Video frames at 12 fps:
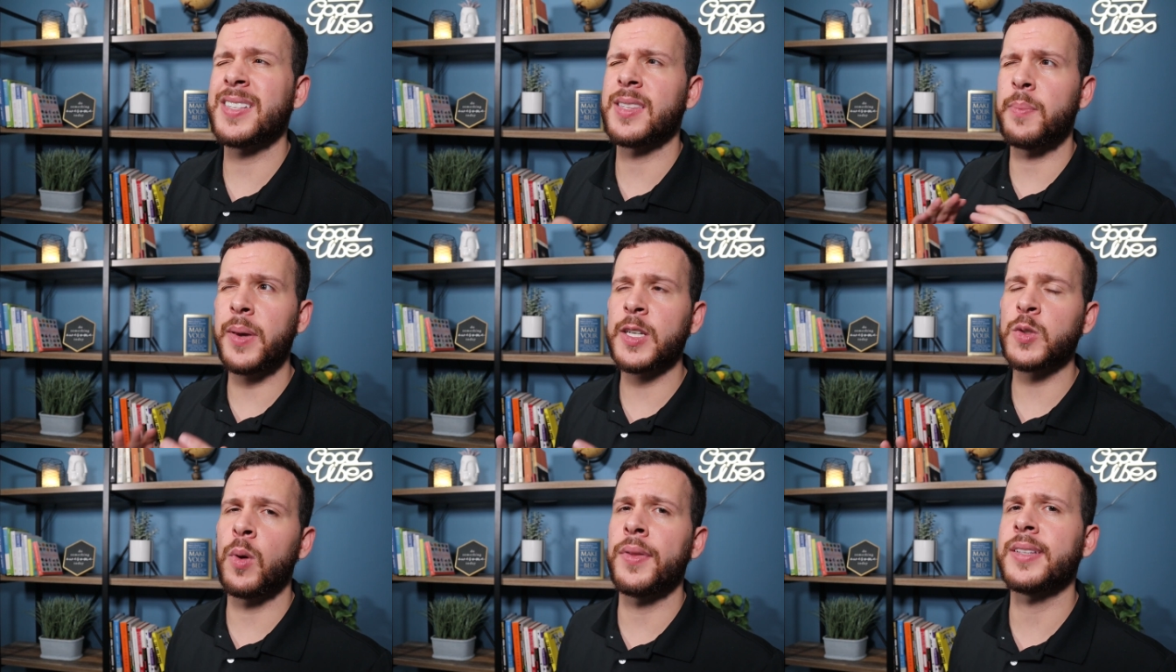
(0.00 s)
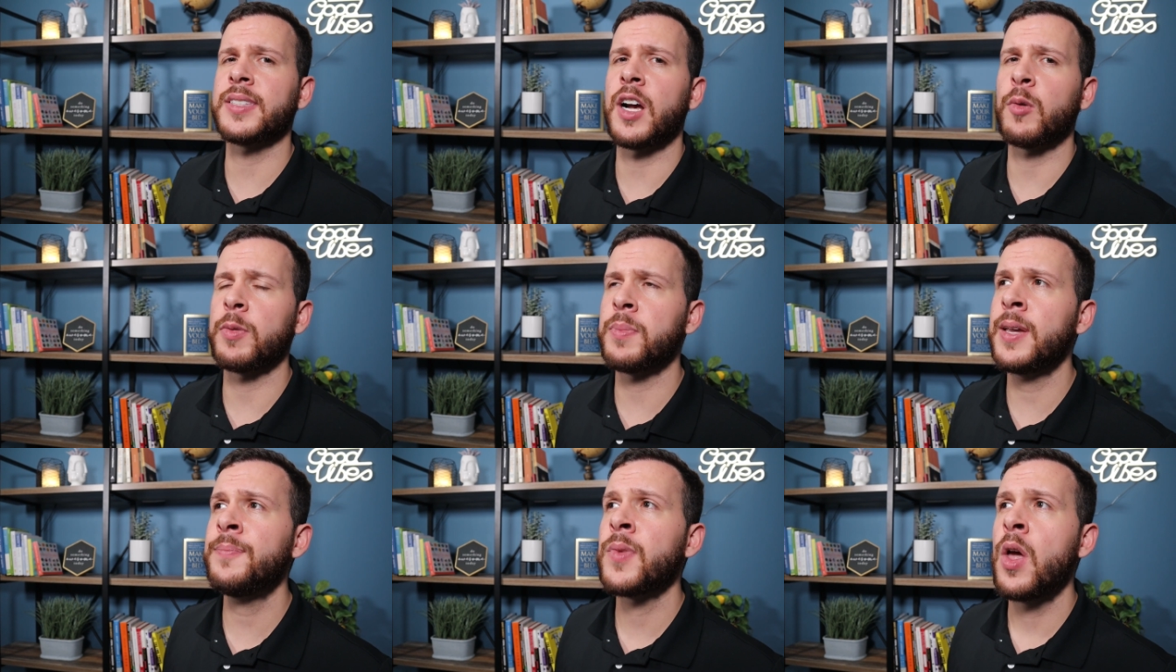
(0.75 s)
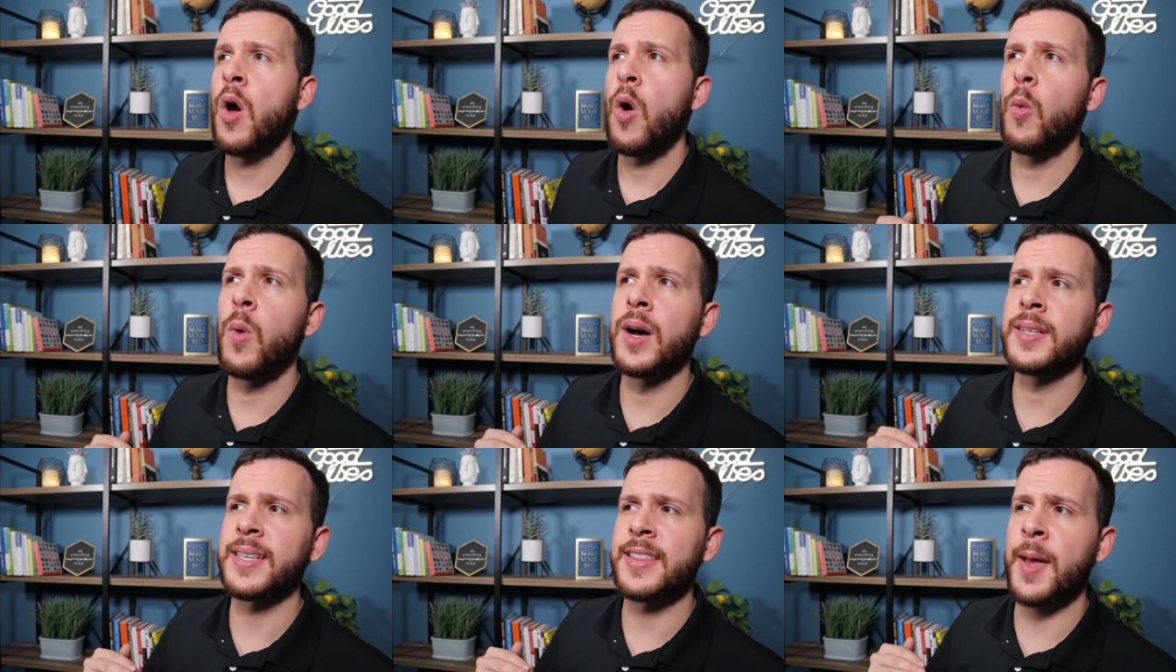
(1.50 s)
as the biggest one that stuck with me
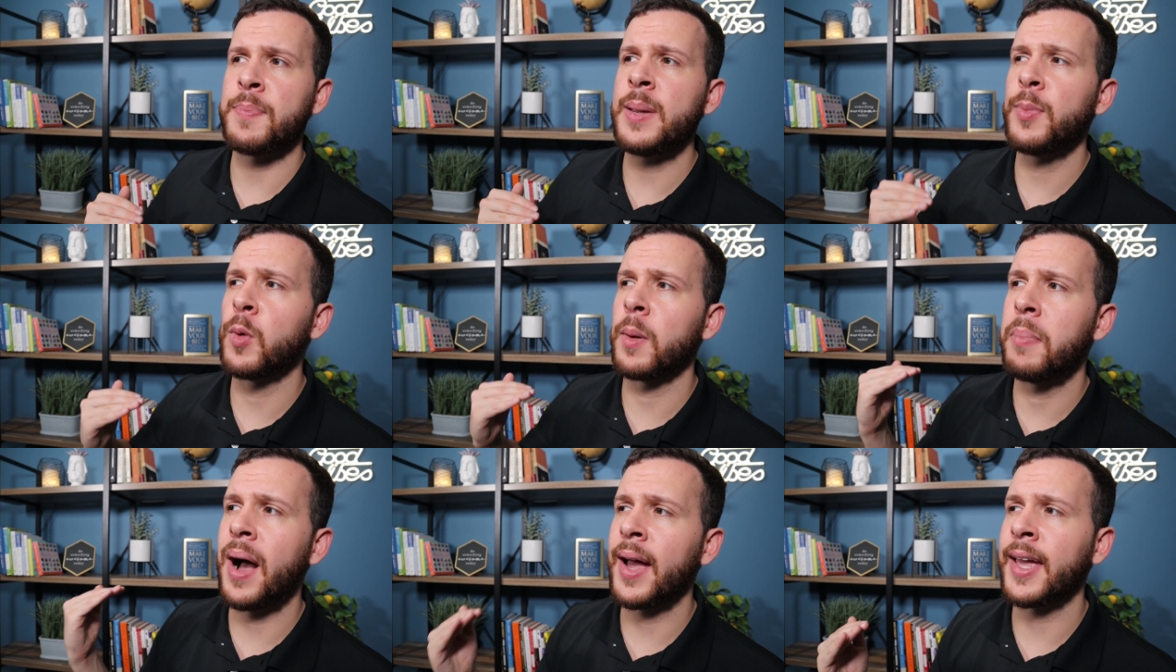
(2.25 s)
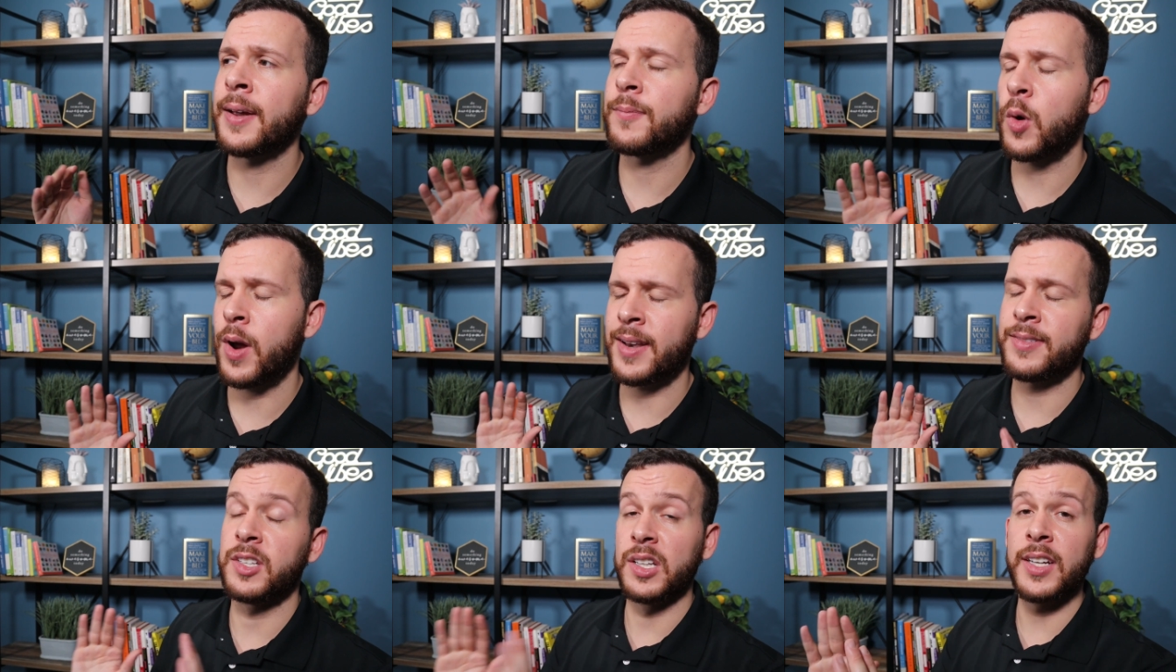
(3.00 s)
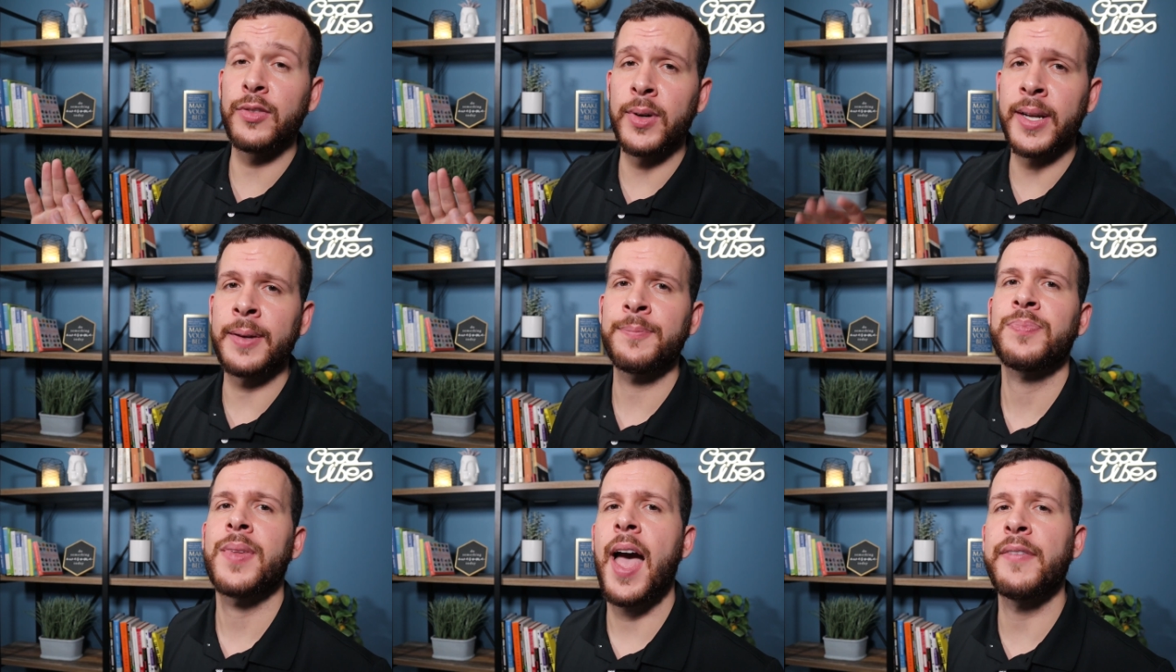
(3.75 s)
was that people were buying and
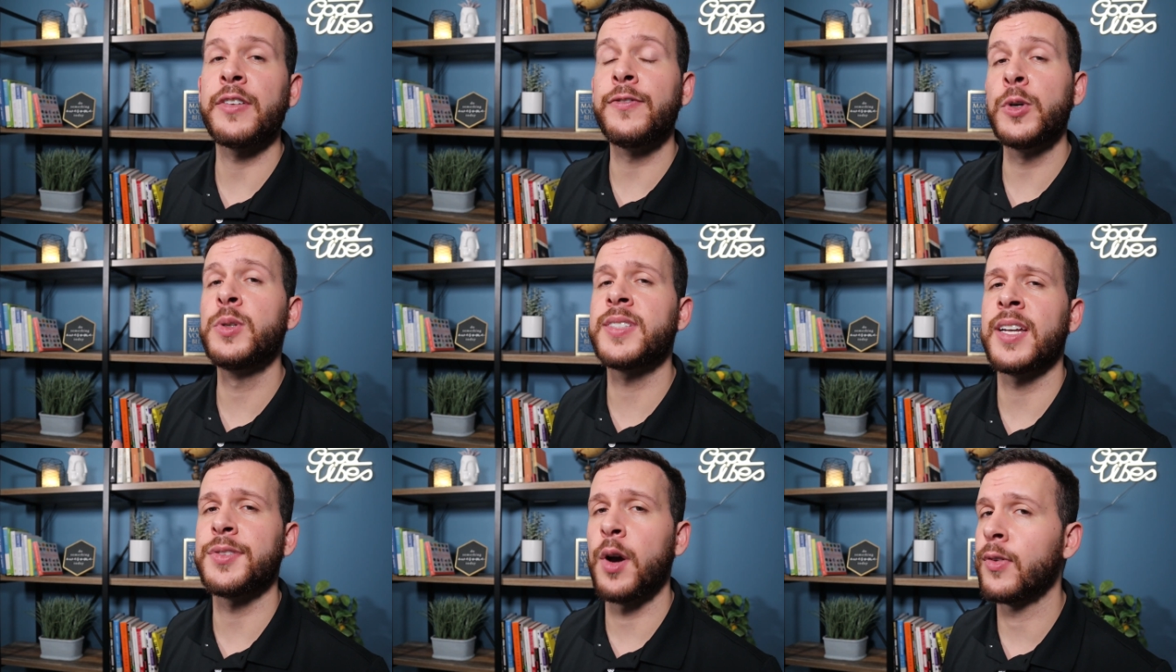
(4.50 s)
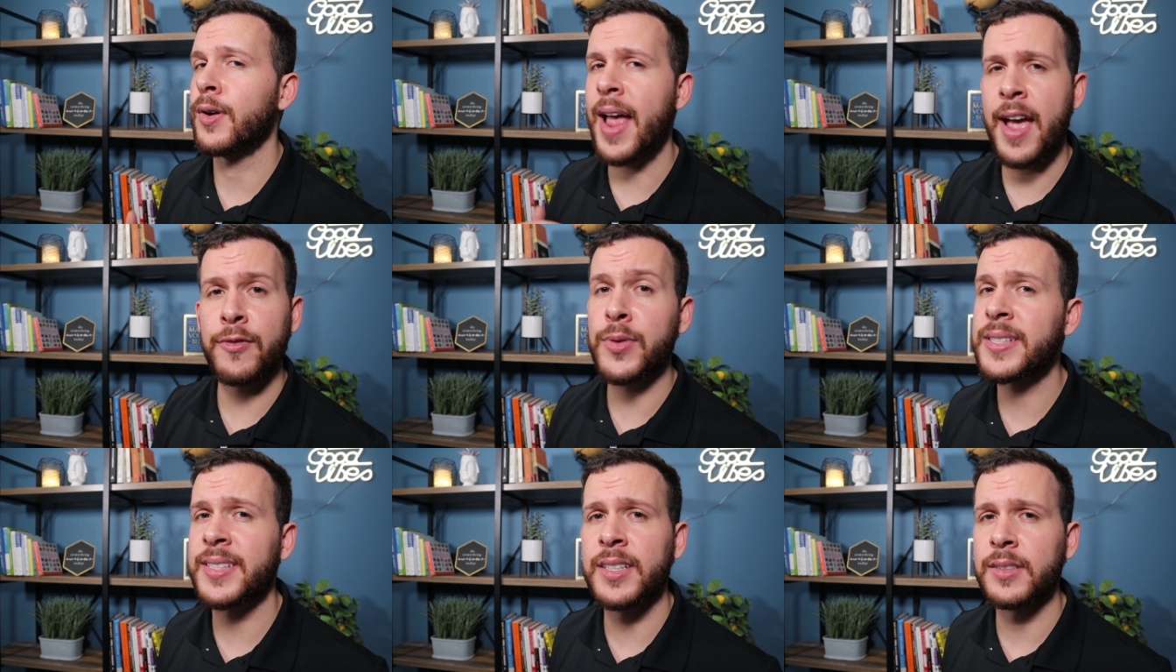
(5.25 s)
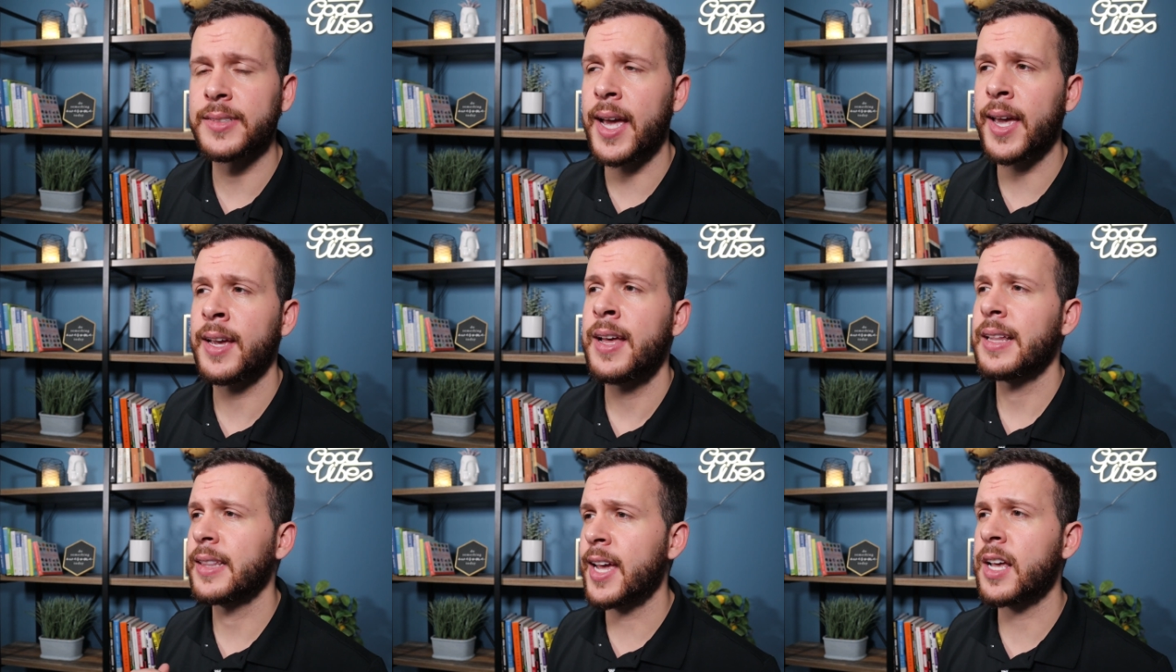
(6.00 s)
delivering, having food sent over every single day,
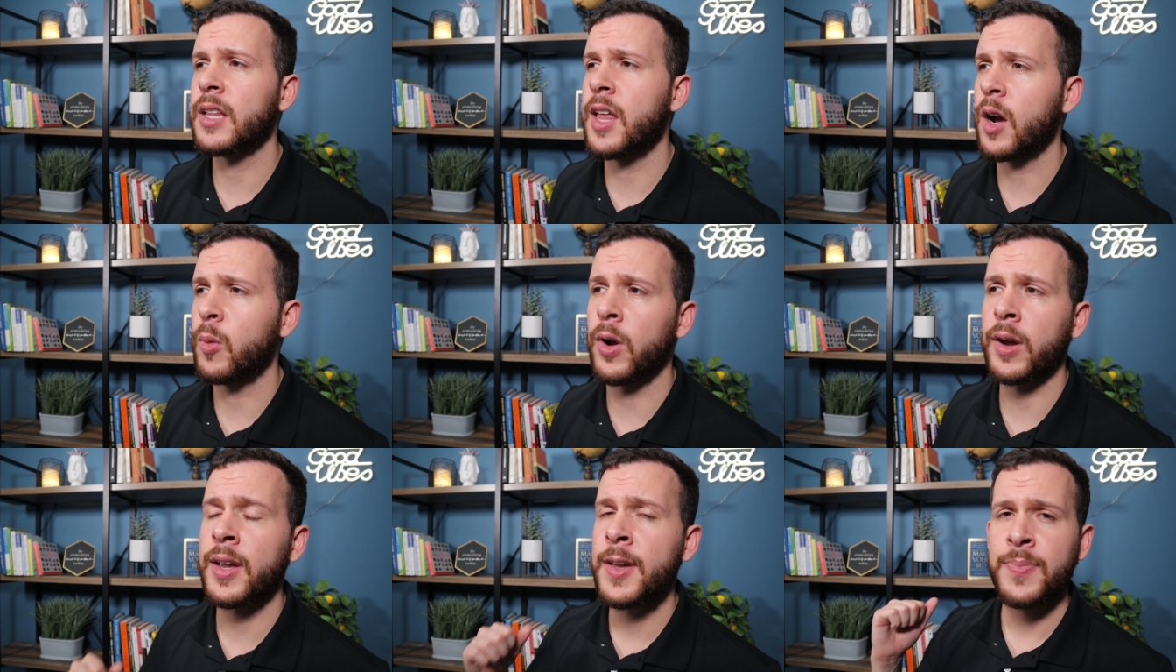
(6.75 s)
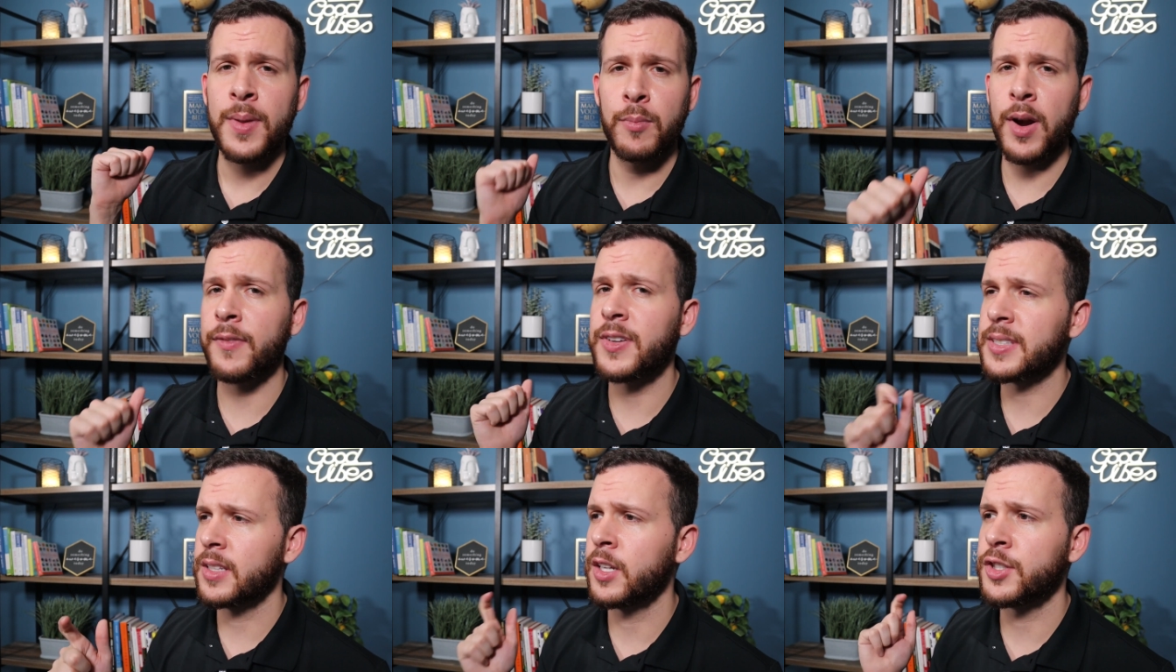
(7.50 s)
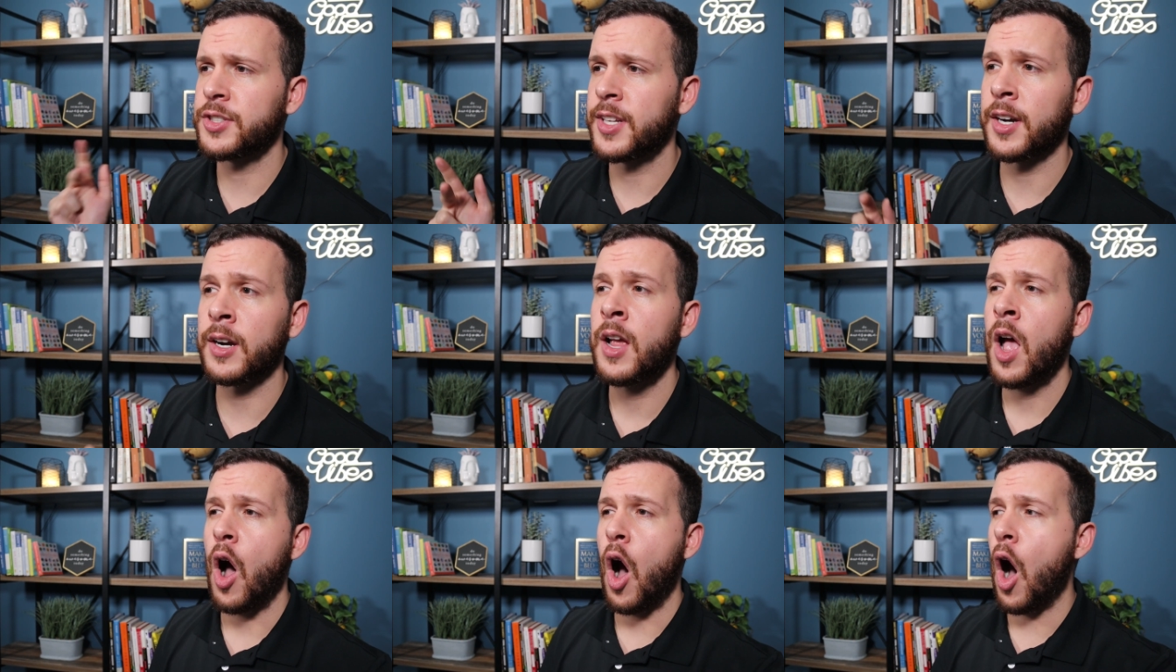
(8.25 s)
like clockwork, breakfast, lunch, dinner,